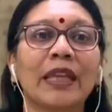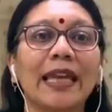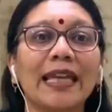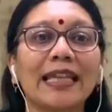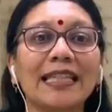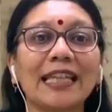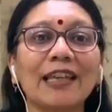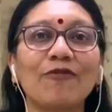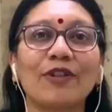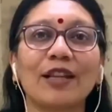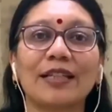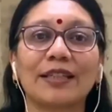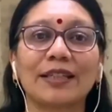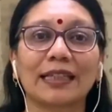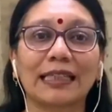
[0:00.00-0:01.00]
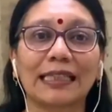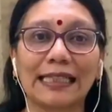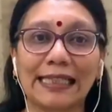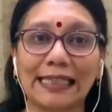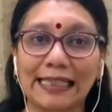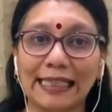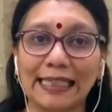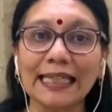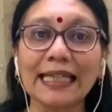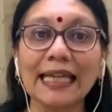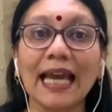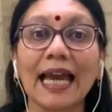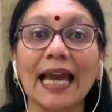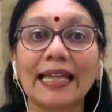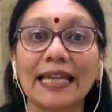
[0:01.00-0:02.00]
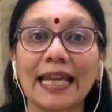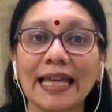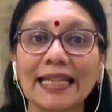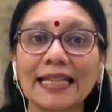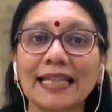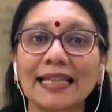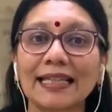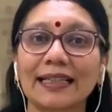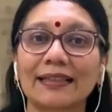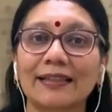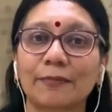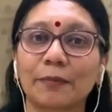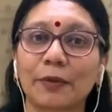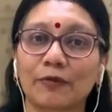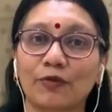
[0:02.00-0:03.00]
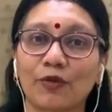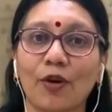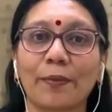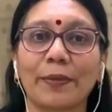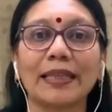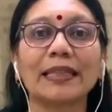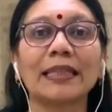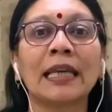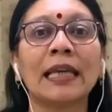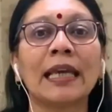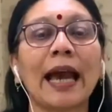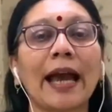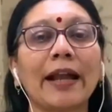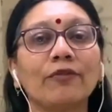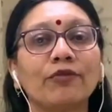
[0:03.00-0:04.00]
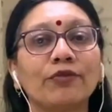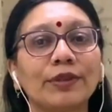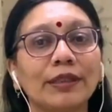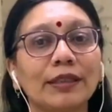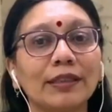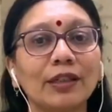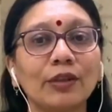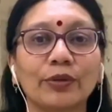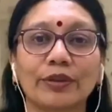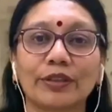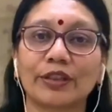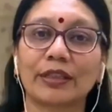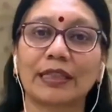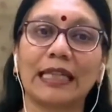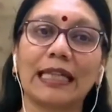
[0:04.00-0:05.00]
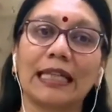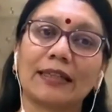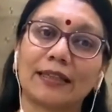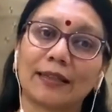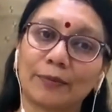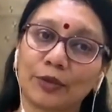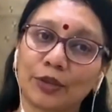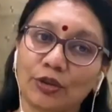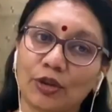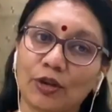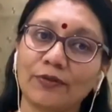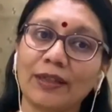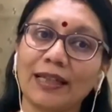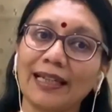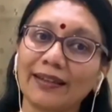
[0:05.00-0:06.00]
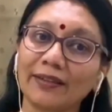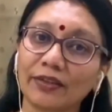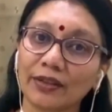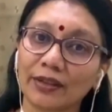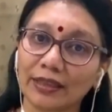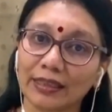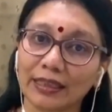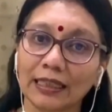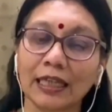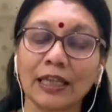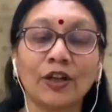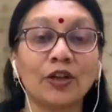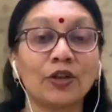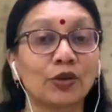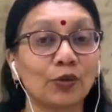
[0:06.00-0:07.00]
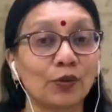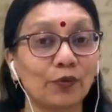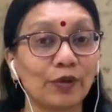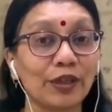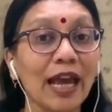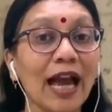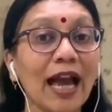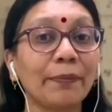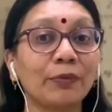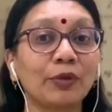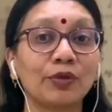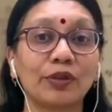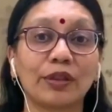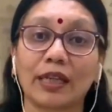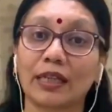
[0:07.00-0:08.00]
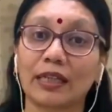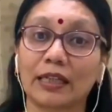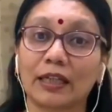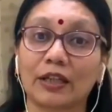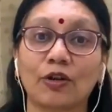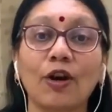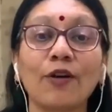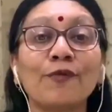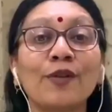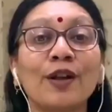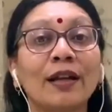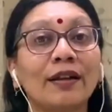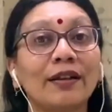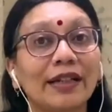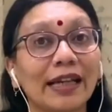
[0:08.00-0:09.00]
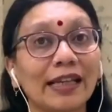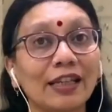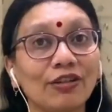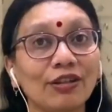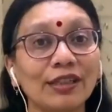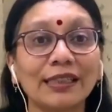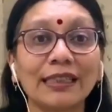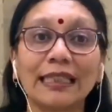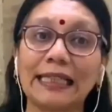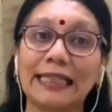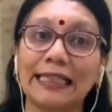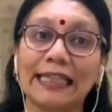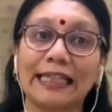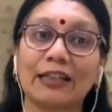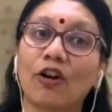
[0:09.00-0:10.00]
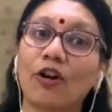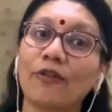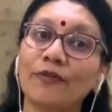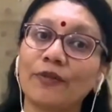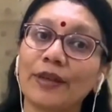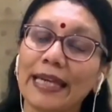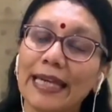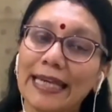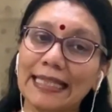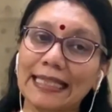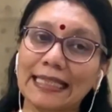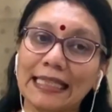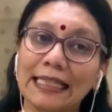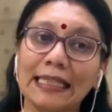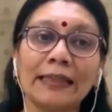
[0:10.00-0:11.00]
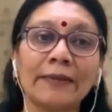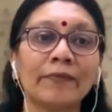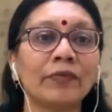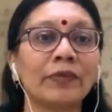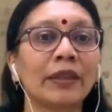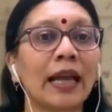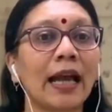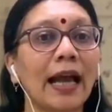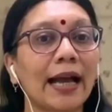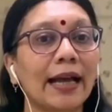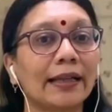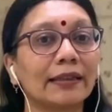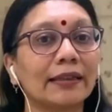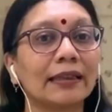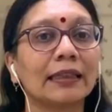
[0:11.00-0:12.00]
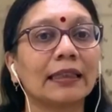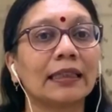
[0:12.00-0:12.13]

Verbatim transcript: AC filter cleaning enhances its performance and further lowers the consumption of electricity. So we have to take care of regular cleaning of AC and